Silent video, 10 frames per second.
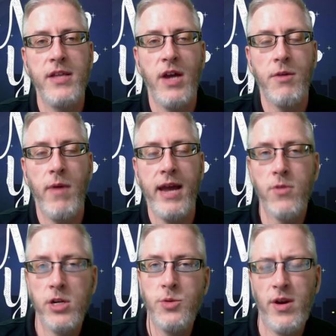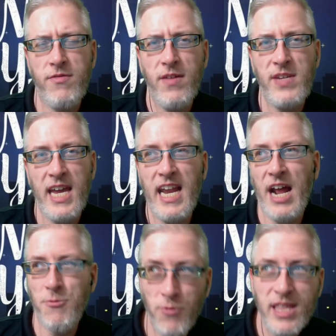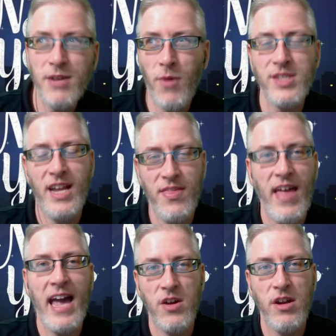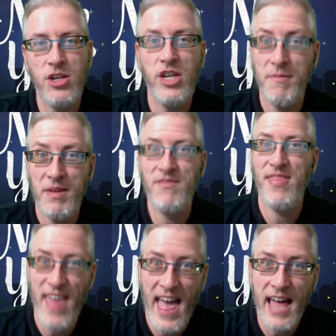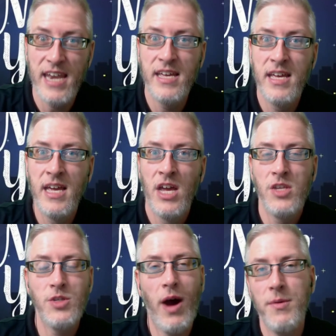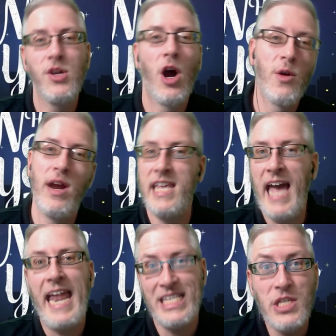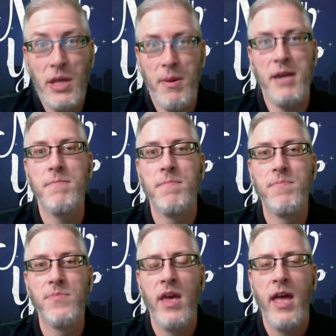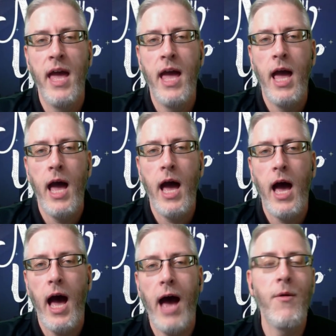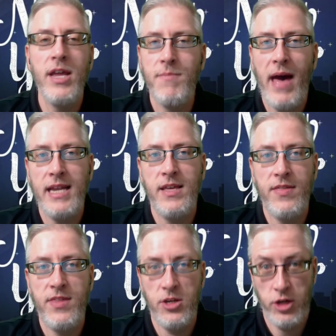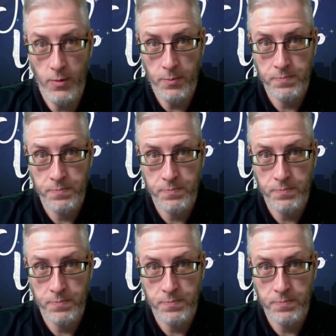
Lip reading: I ran were in 2015, and I really wasn't in that good a shape even then. So I was already kind of slipping. I want to get back to that this year.